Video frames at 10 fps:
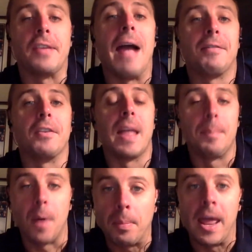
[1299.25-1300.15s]
have to step
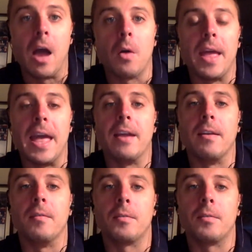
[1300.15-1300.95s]
up now and